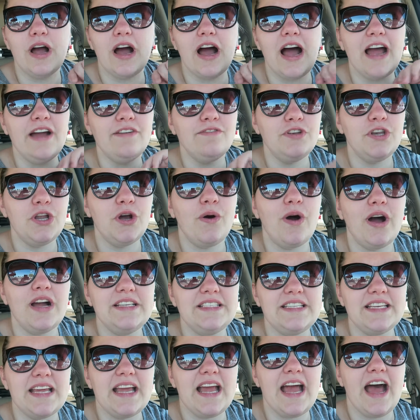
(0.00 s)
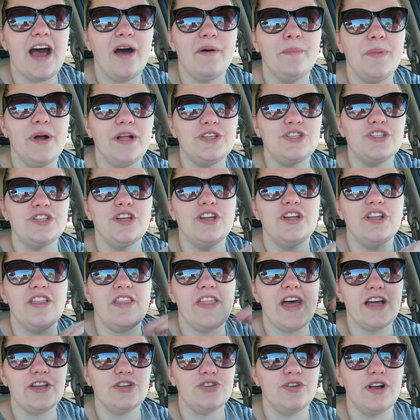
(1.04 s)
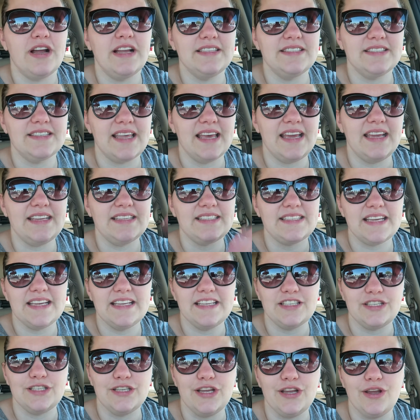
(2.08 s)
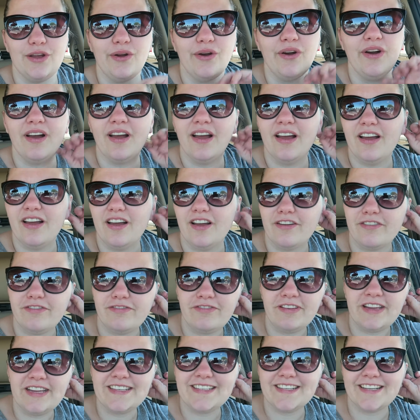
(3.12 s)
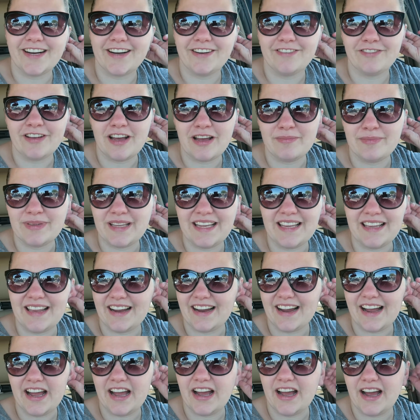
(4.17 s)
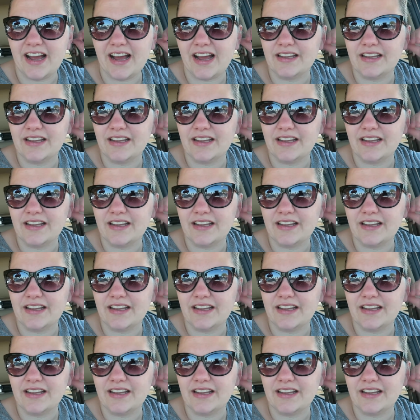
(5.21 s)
have no idea how much that translates into feeding our family. Like